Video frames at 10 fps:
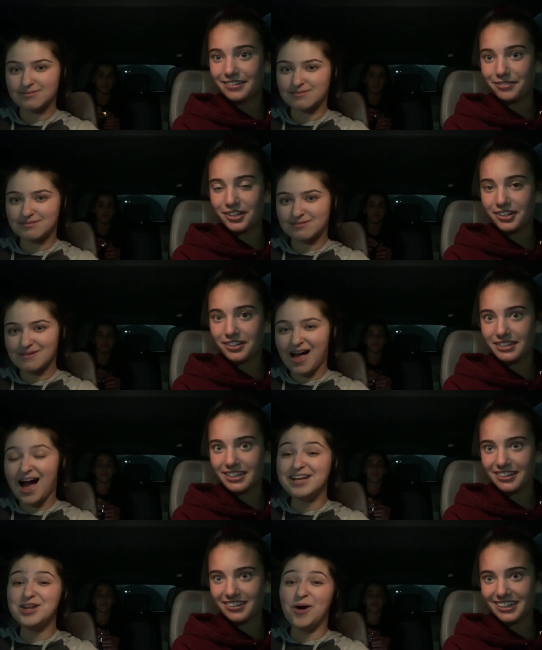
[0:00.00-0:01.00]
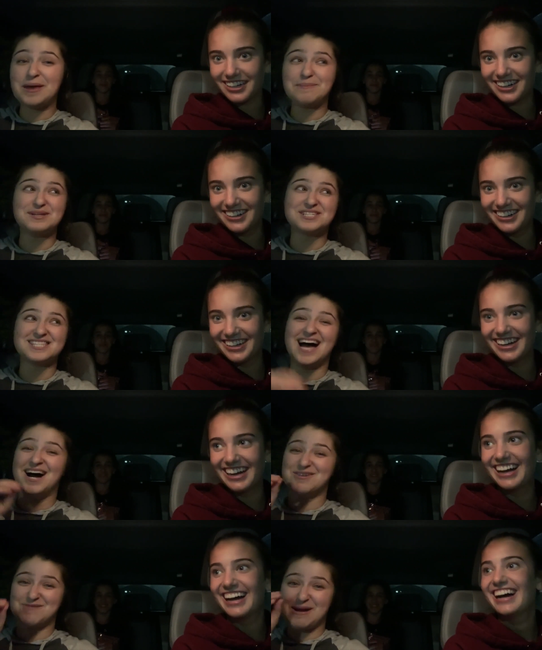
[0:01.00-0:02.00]
Speaker 1: What are you eating?
Speaker 2: I know that bitch is
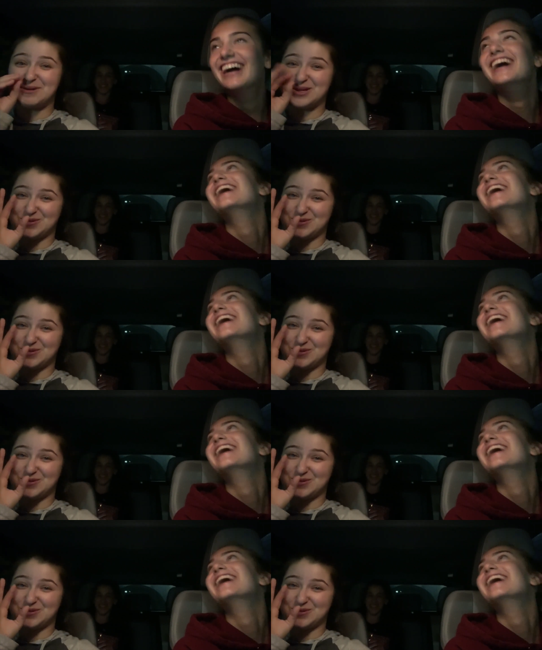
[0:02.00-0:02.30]
not unwrapping a